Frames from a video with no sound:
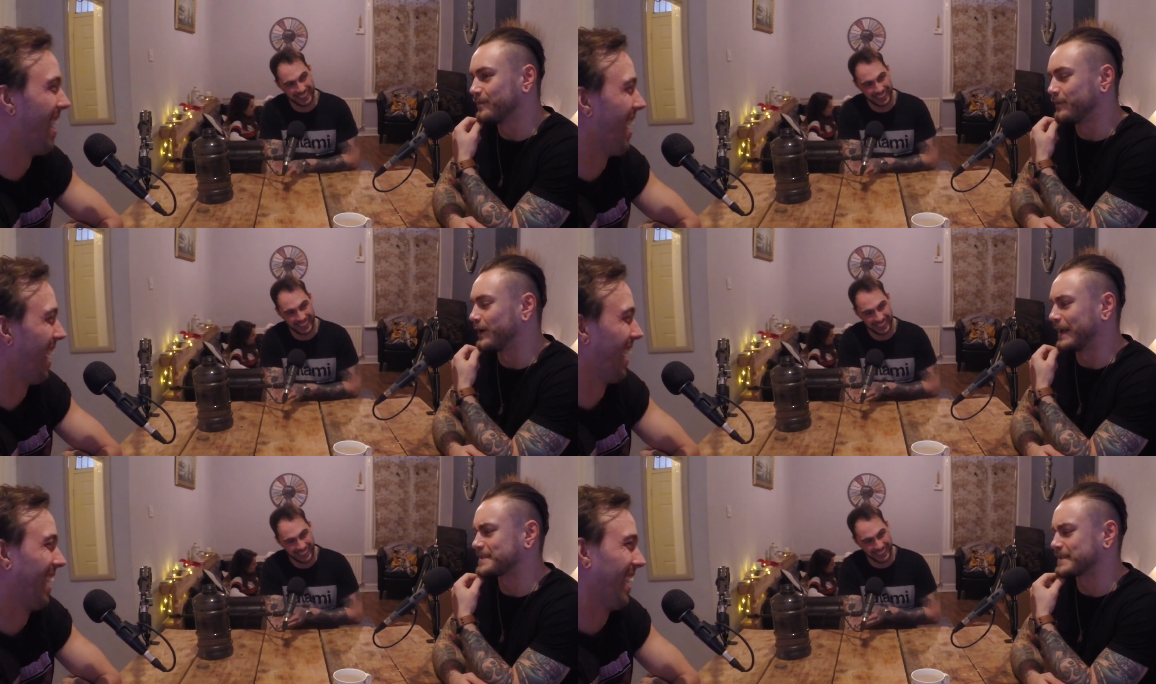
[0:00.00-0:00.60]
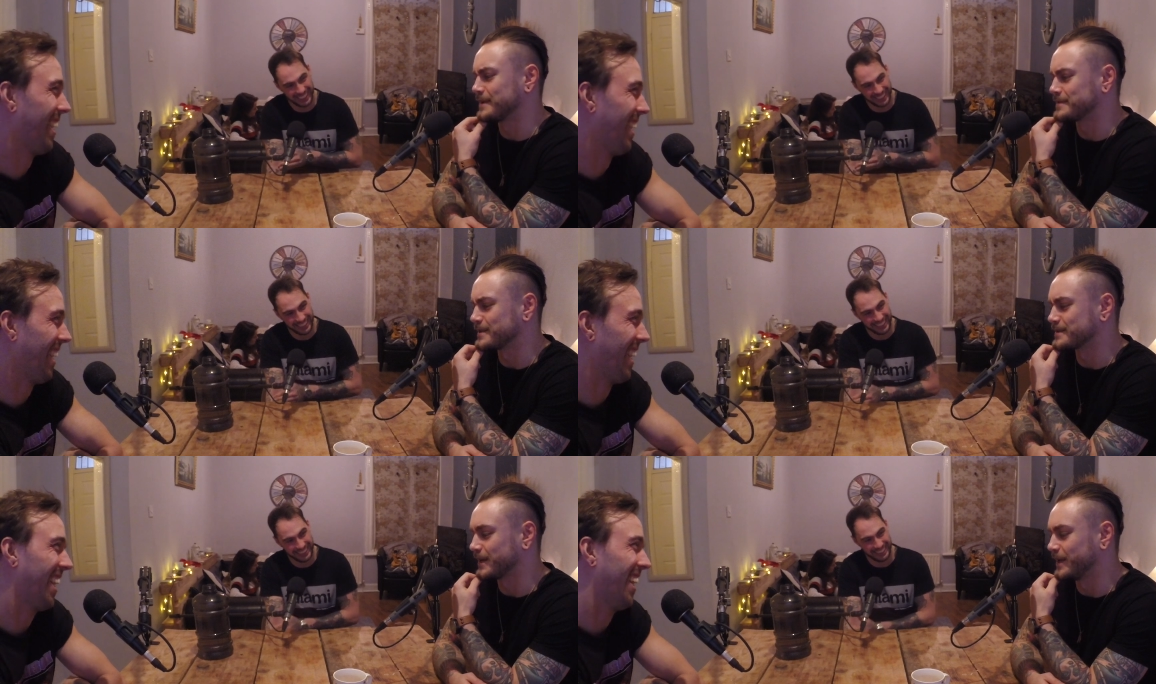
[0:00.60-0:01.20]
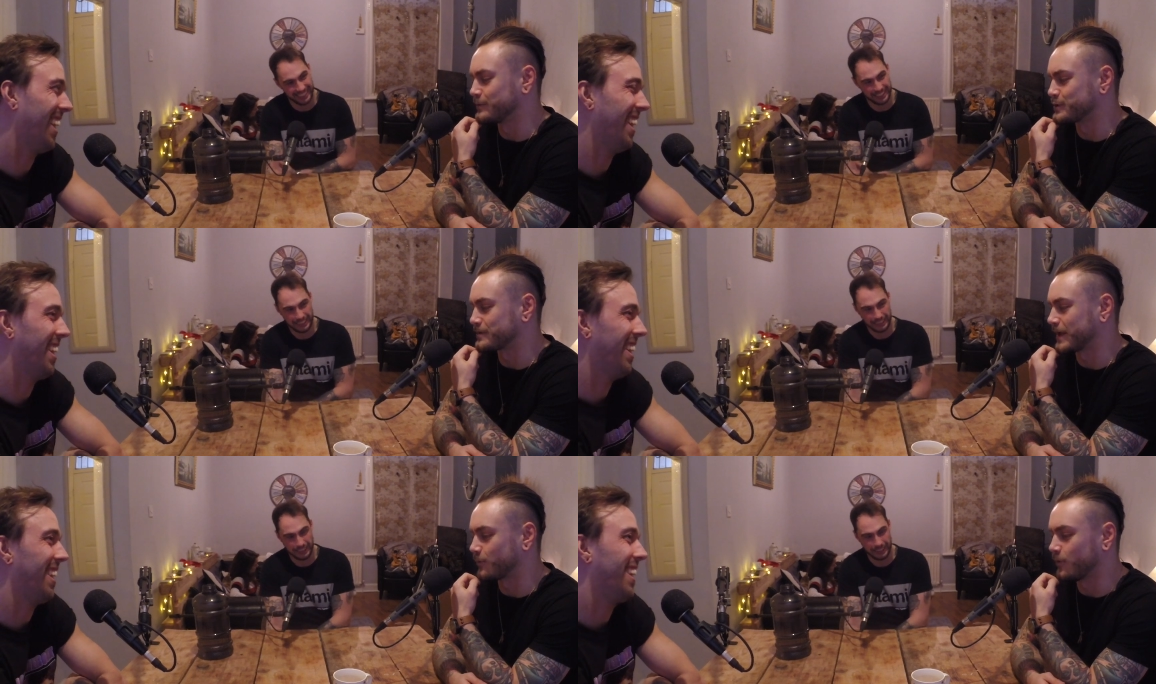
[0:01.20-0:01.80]
Speaker 1: and burlesque dancers, and him
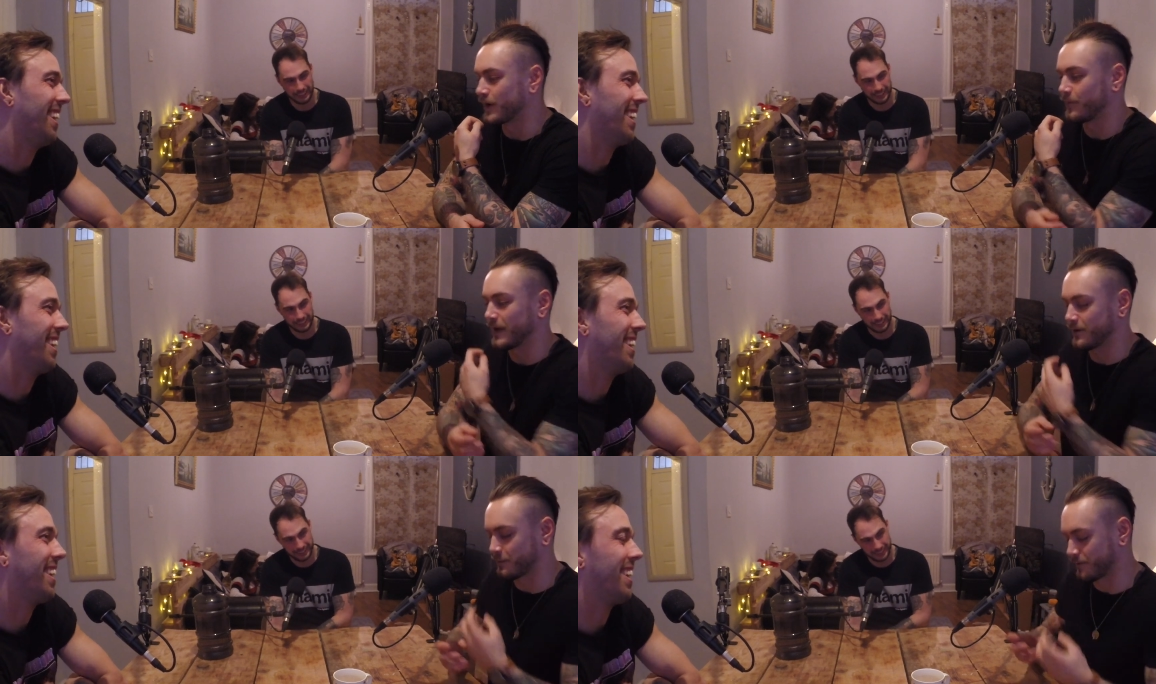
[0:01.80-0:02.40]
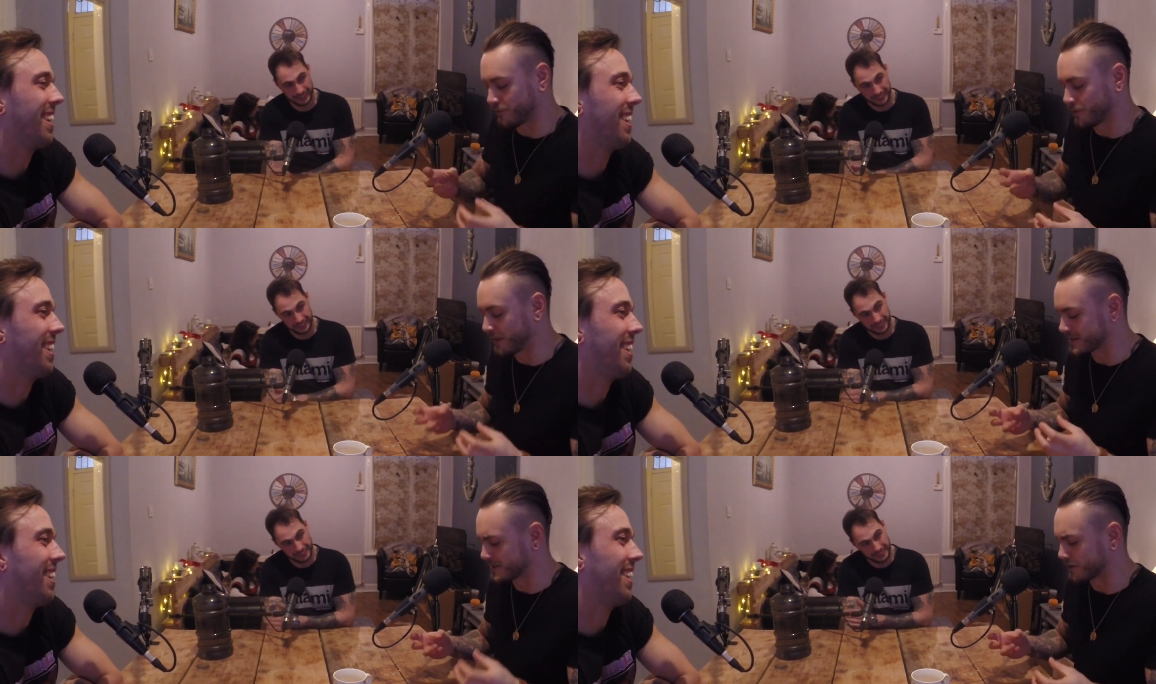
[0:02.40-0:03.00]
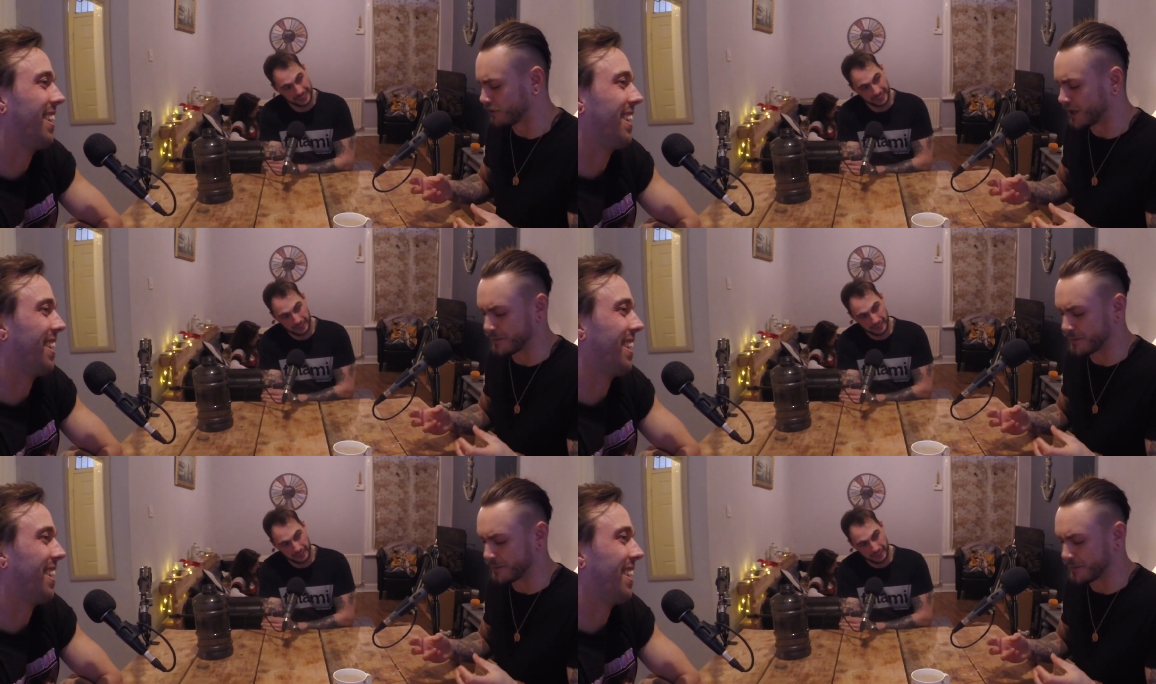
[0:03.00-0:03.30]
just like walking back with about 4 beers and I'm going,